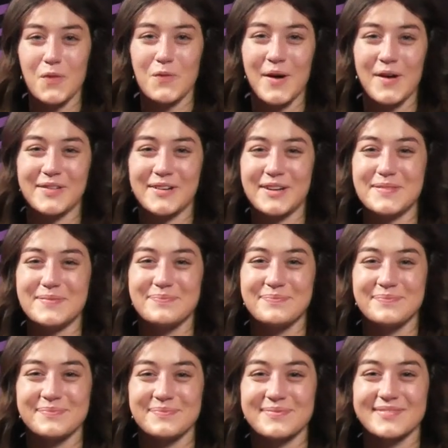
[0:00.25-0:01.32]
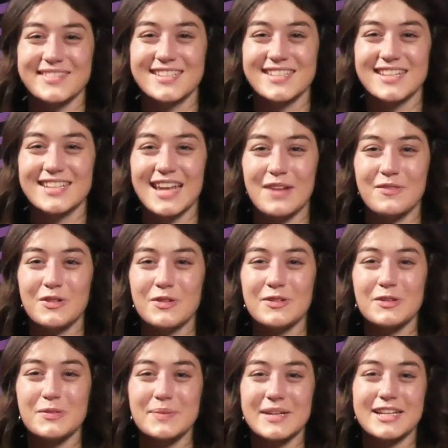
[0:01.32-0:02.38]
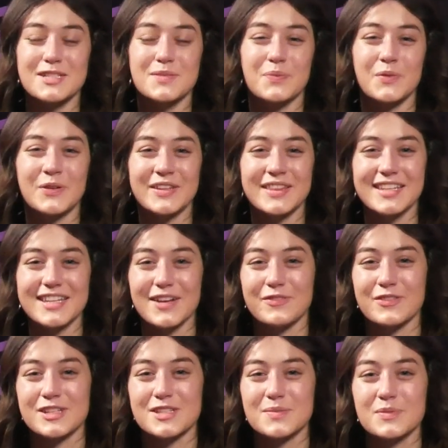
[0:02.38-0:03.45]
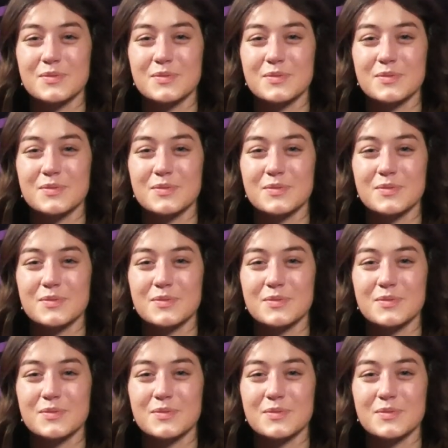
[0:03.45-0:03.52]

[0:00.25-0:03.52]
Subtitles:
Welcome. Today we will be exploring the difference